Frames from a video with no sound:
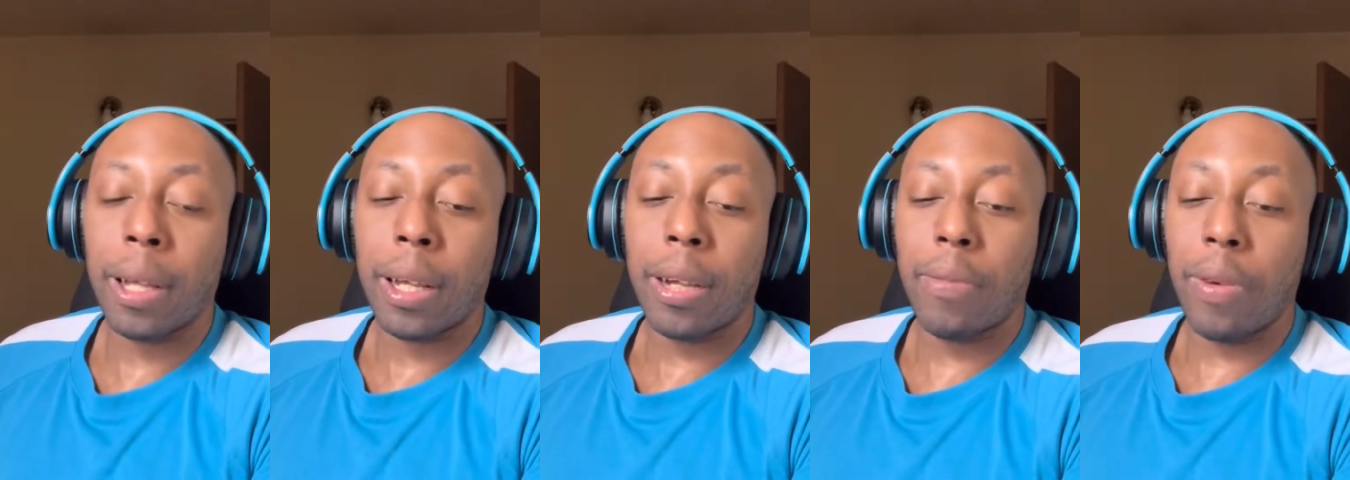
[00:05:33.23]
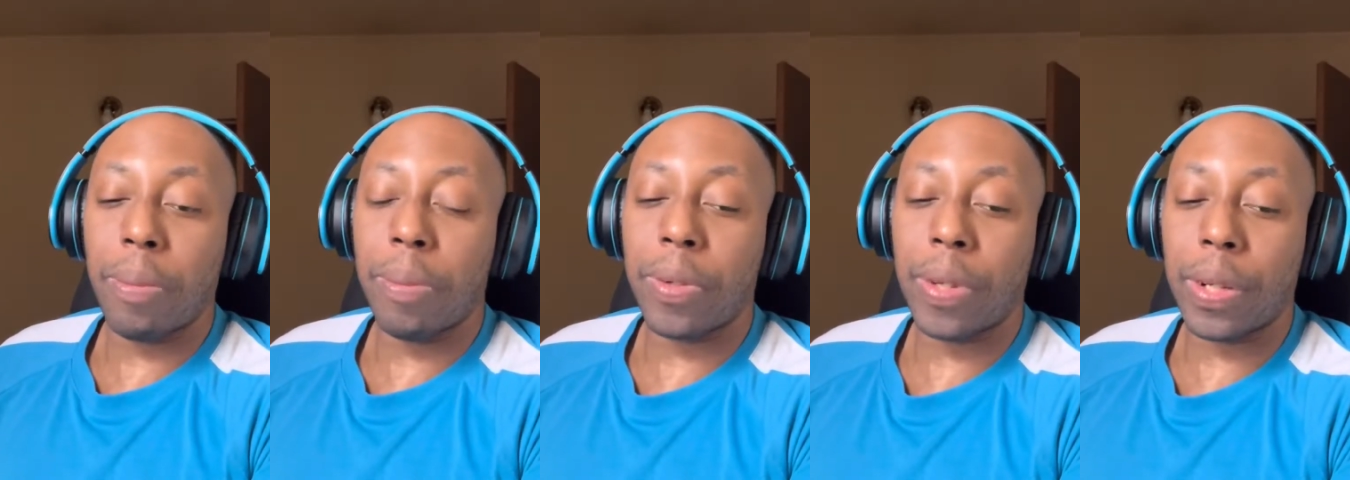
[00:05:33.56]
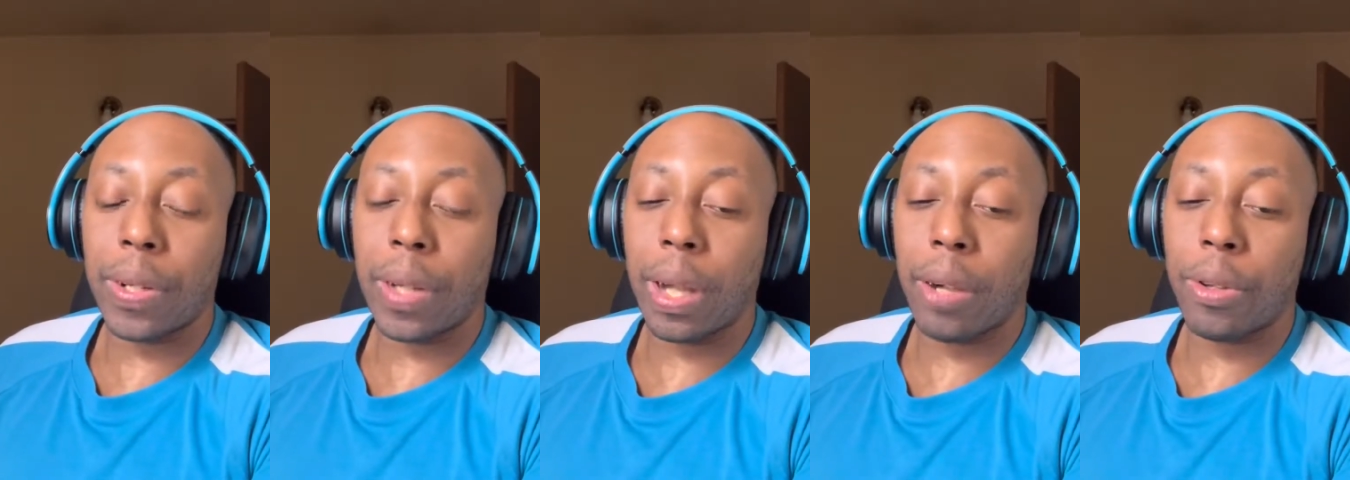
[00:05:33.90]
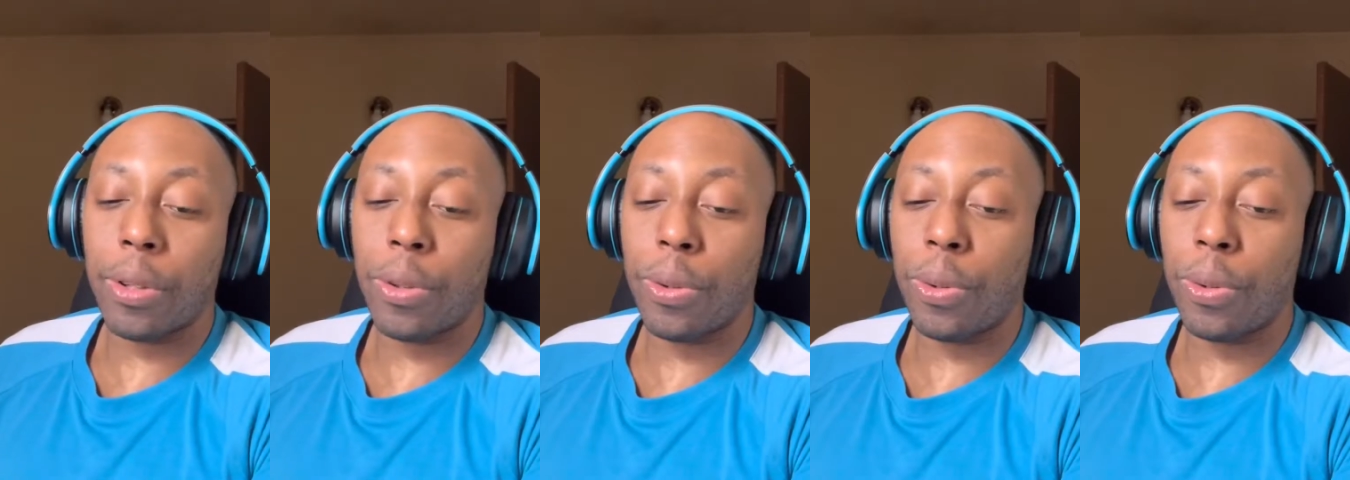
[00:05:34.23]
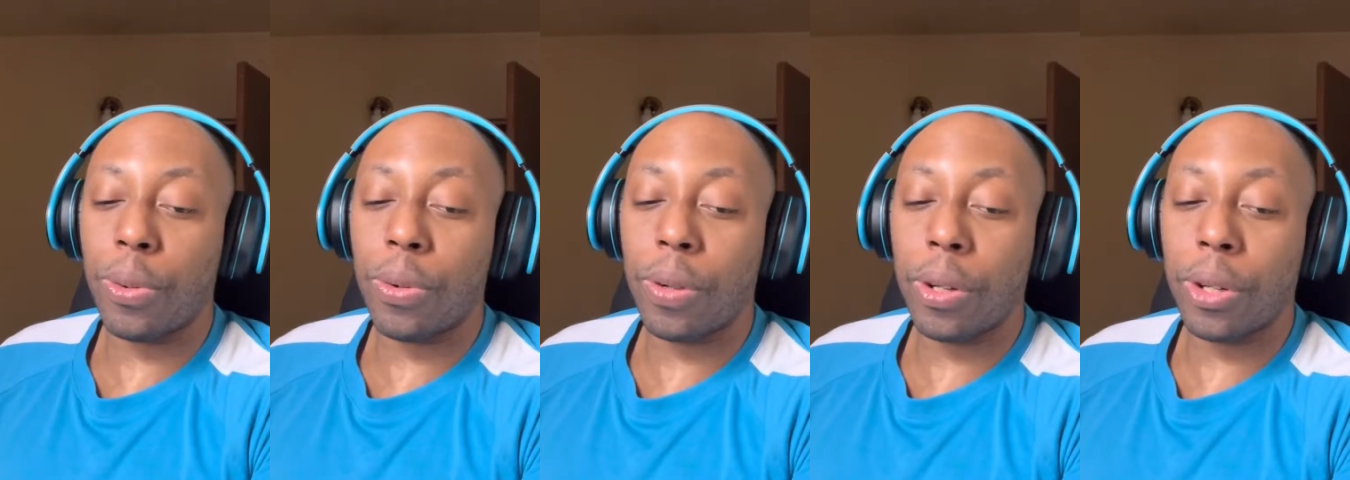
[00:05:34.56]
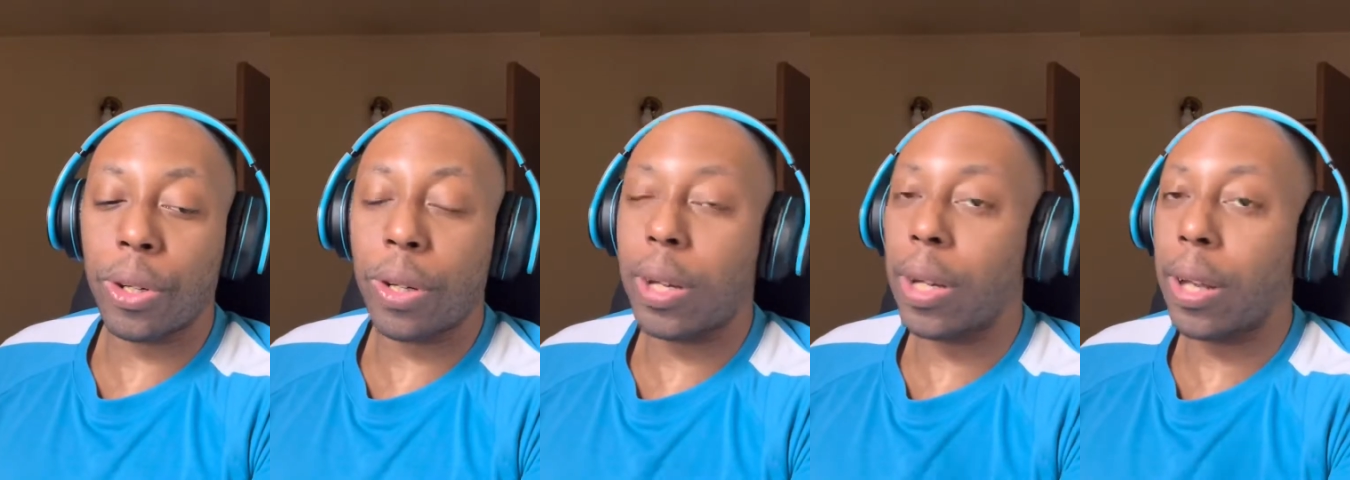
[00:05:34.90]
it represents how you
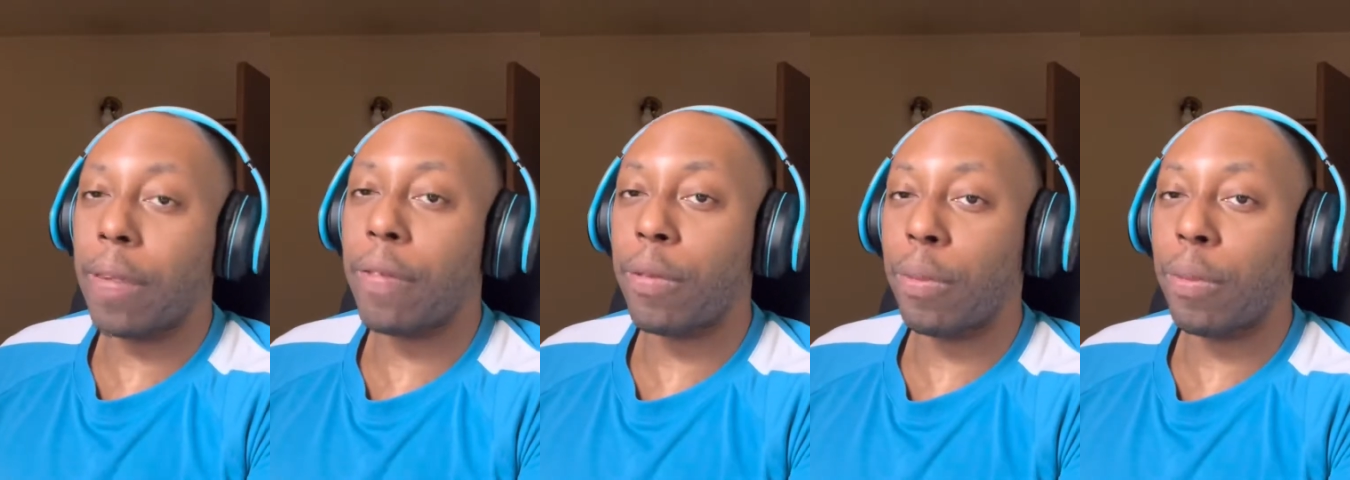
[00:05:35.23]
should never